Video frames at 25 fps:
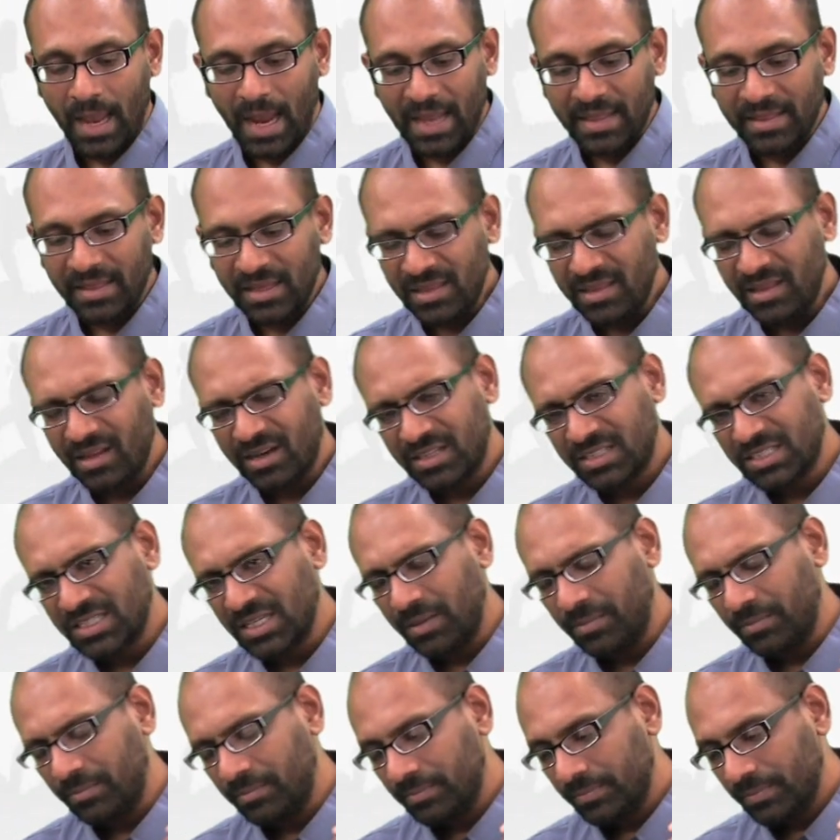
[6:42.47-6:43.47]
And then there are
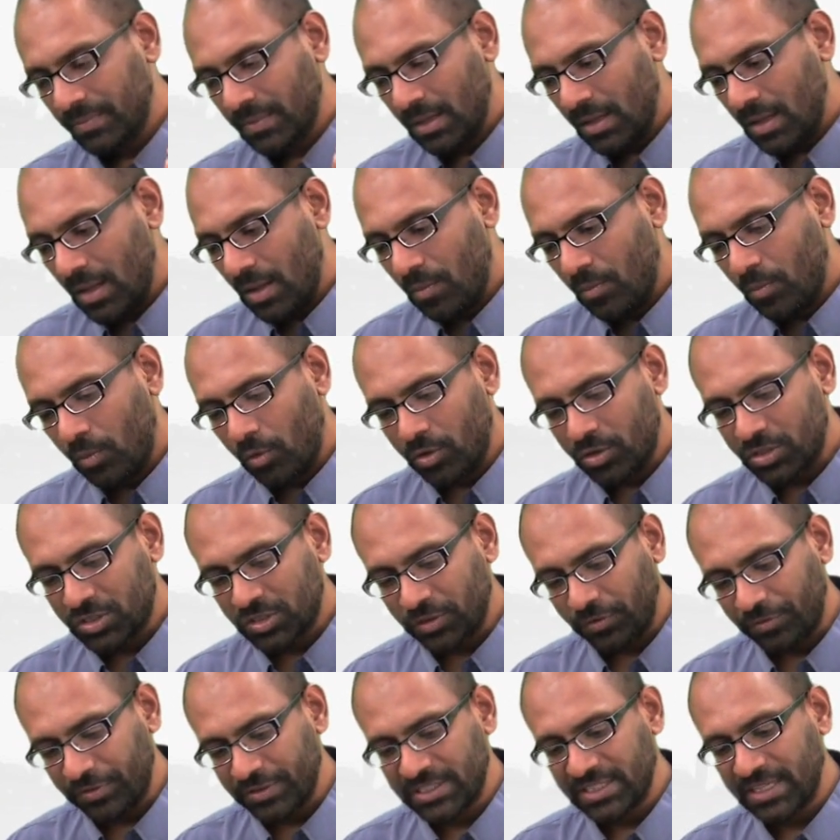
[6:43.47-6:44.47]
some more
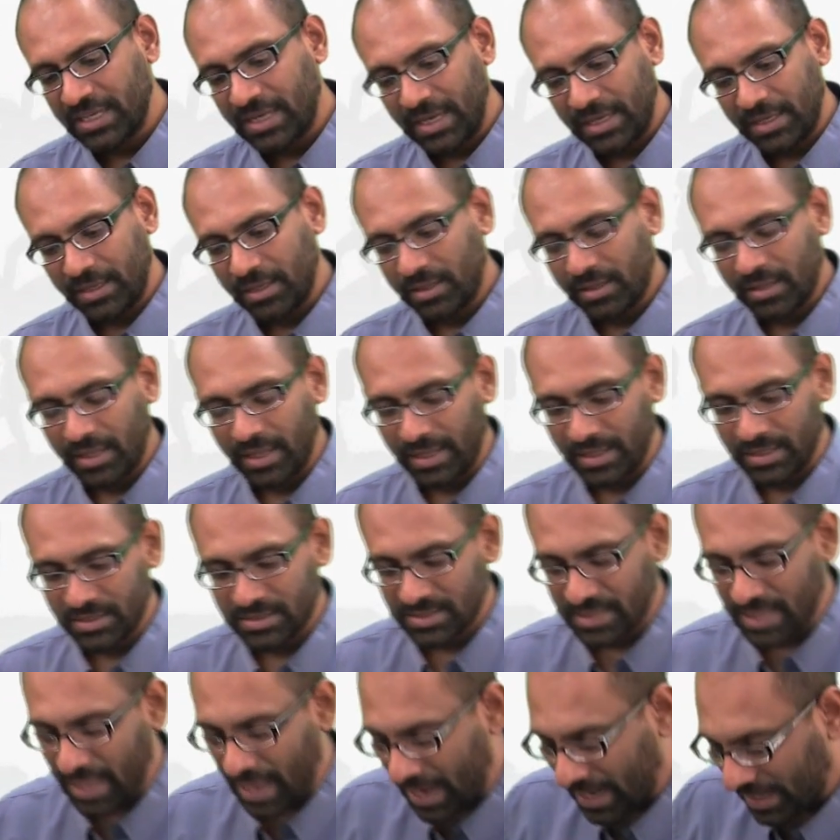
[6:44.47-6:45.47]
sophisticated
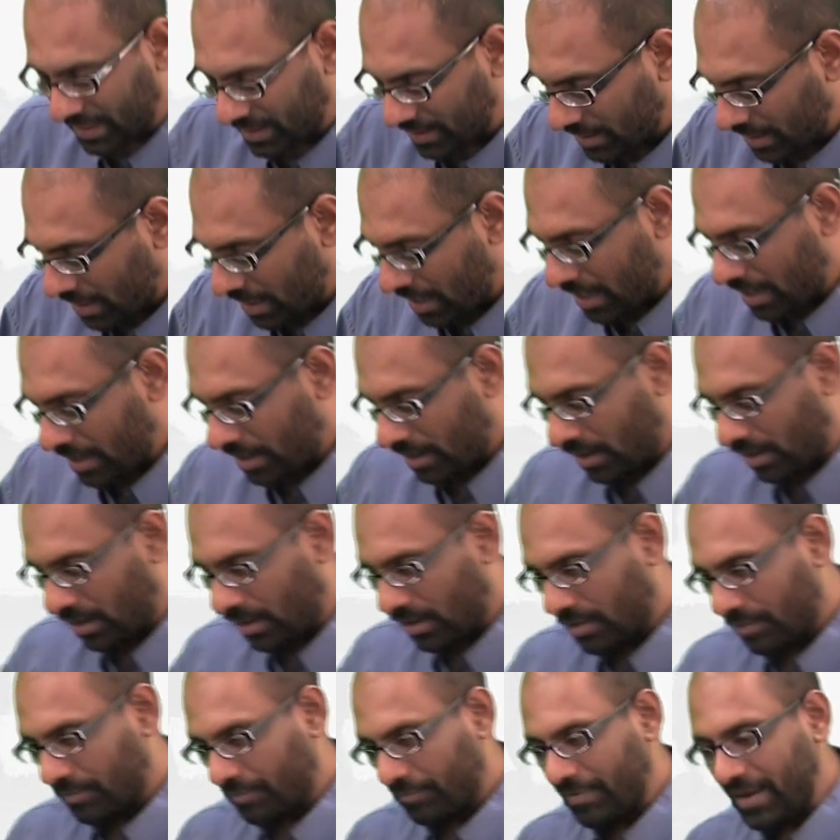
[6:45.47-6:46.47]
things that
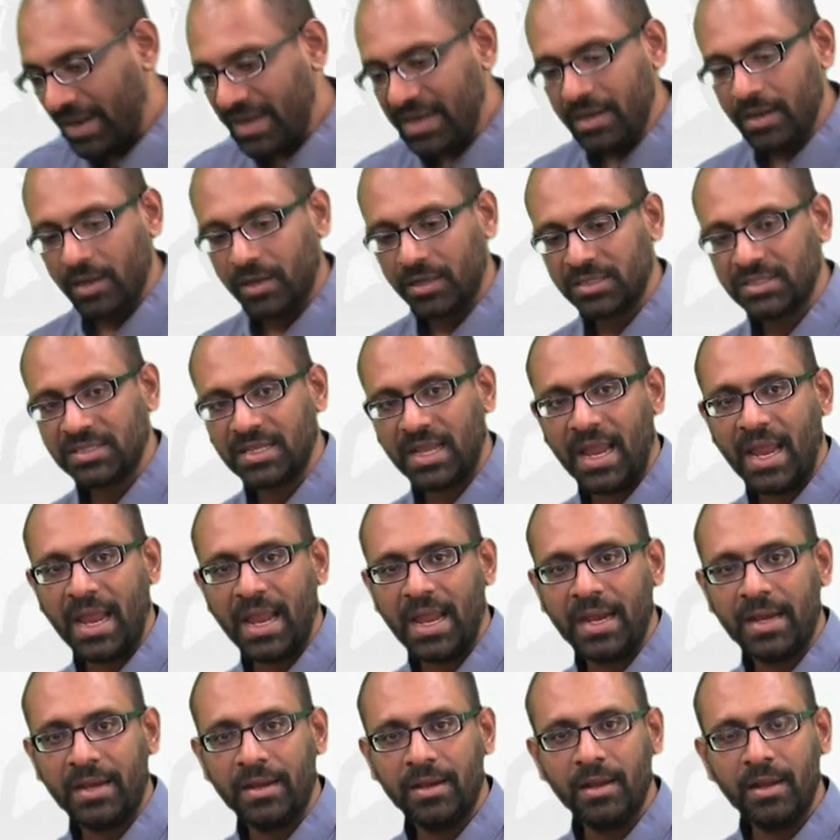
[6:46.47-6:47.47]
uh, vendors
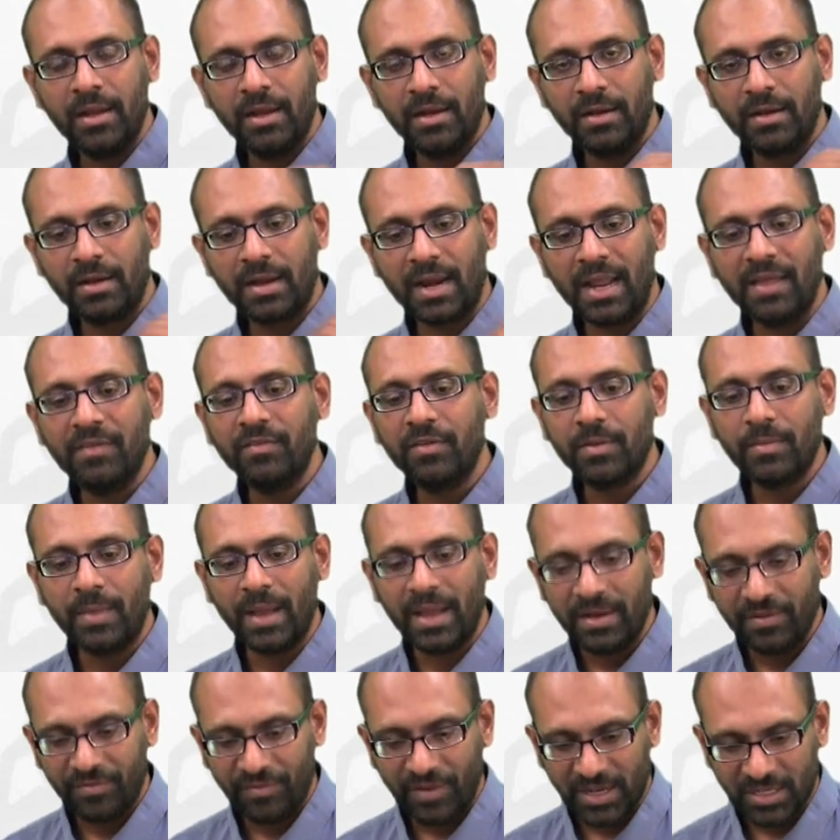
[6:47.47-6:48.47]
and driver
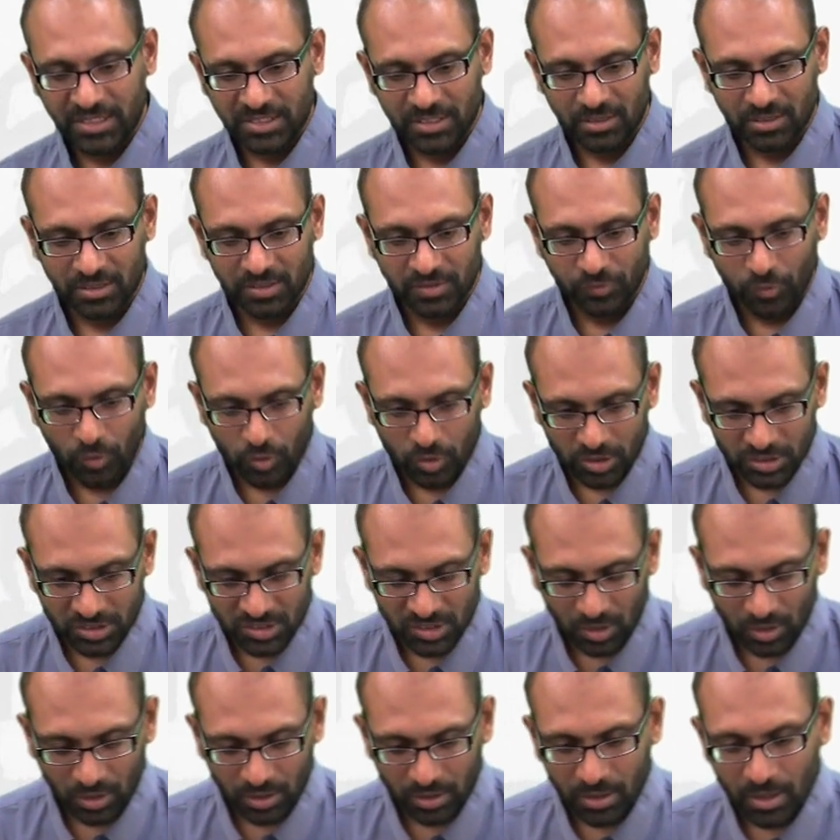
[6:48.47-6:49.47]
manufacturers
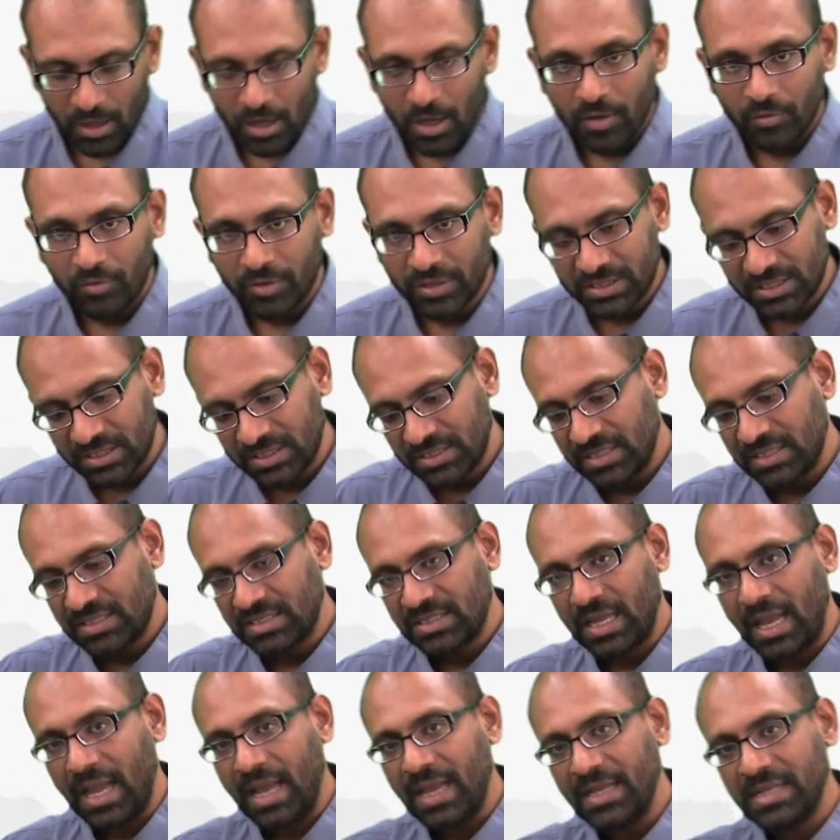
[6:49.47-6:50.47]
focus on, which is the
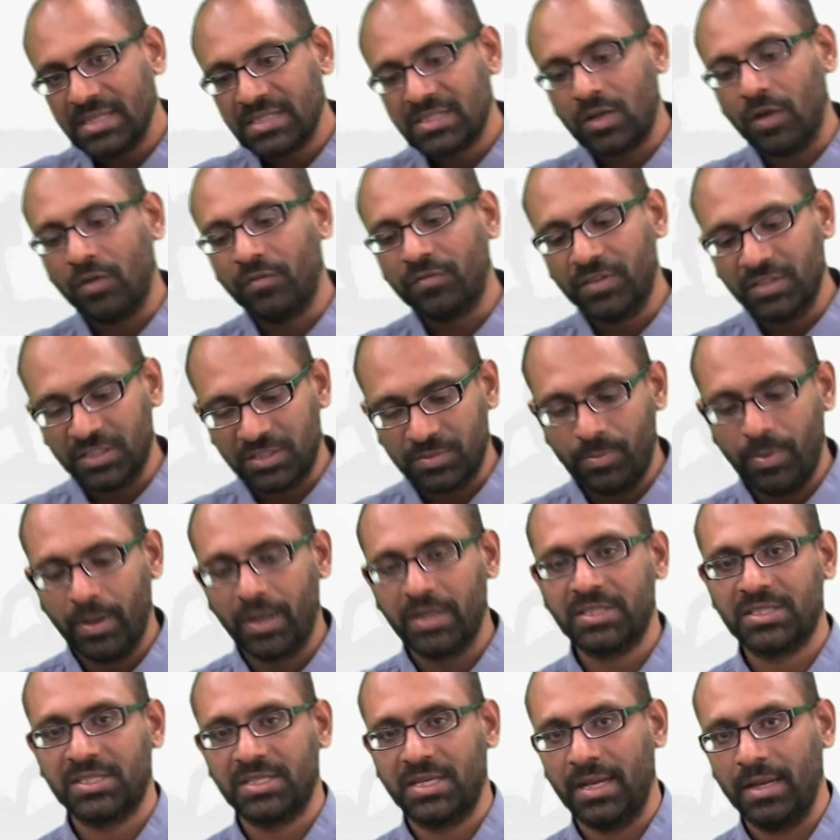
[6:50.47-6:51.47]
size of this
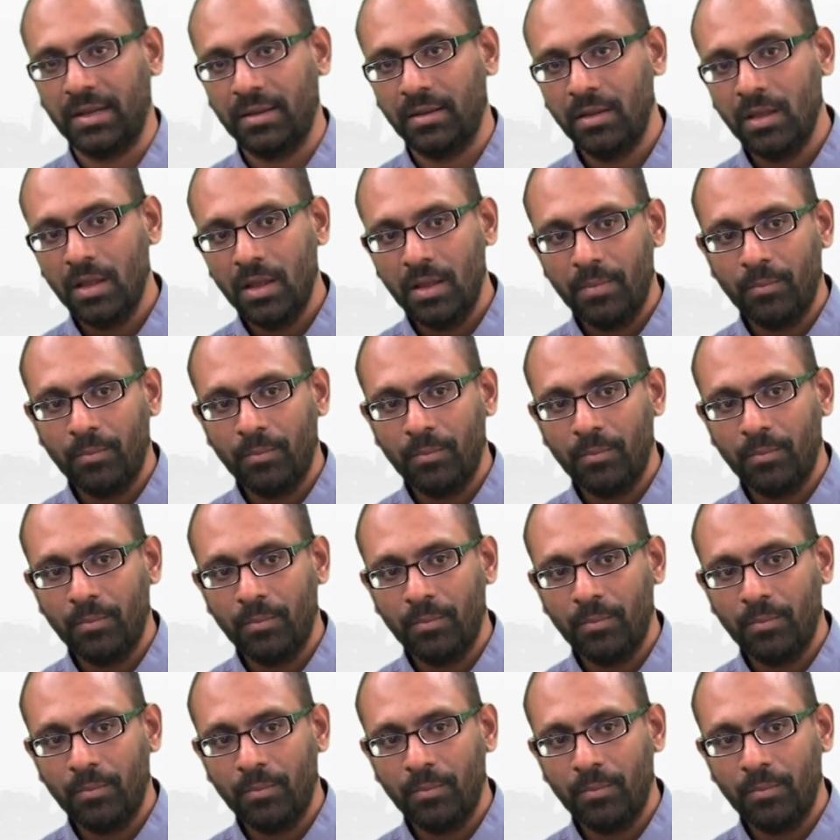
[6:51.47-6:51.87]
bursting,